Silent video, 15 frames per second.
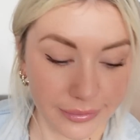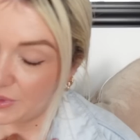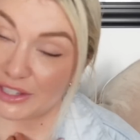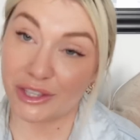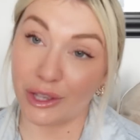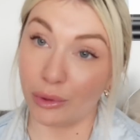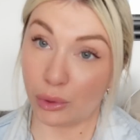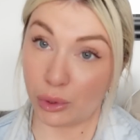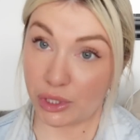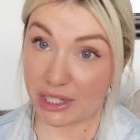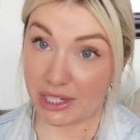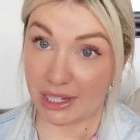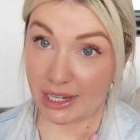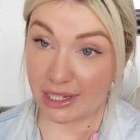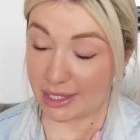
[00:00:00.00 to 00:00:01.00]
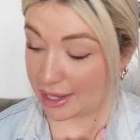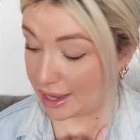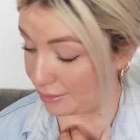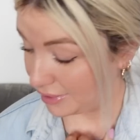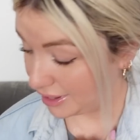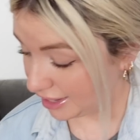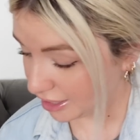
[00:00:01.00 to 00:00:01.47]
There's no order to this.
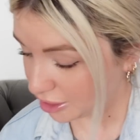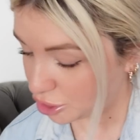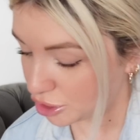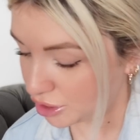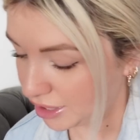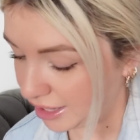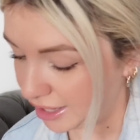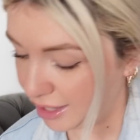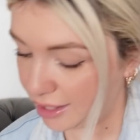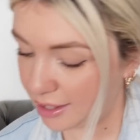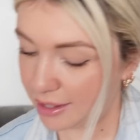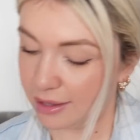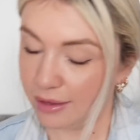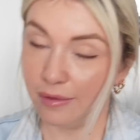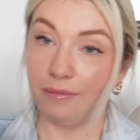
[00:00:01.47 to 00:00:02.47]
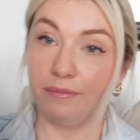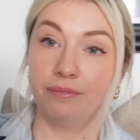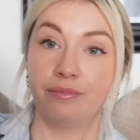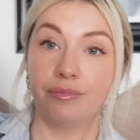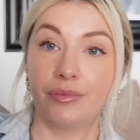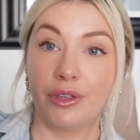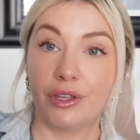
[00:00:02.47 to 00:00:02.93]
I'm literally
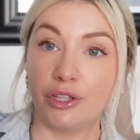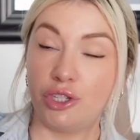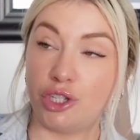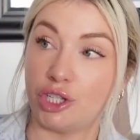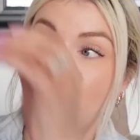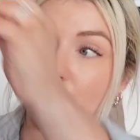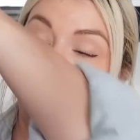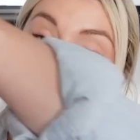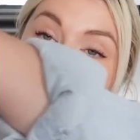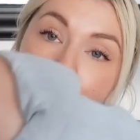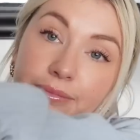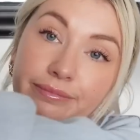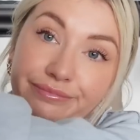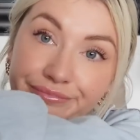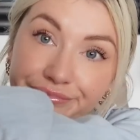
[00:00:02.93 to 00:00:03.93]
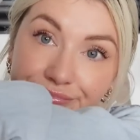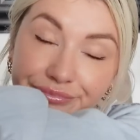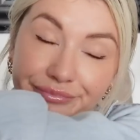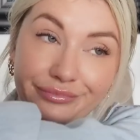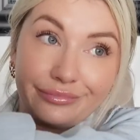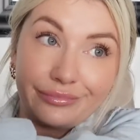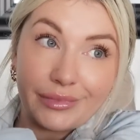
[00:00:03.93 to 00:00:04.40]
just gonna
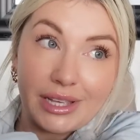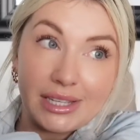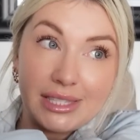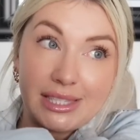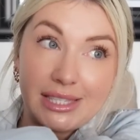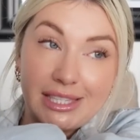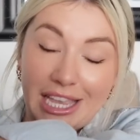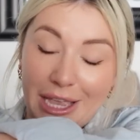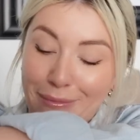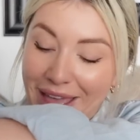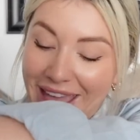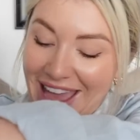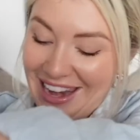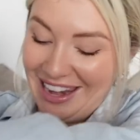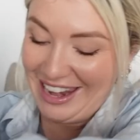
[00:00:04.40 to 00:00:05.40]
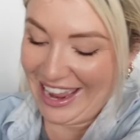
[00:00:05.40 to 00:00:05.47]
stick my hand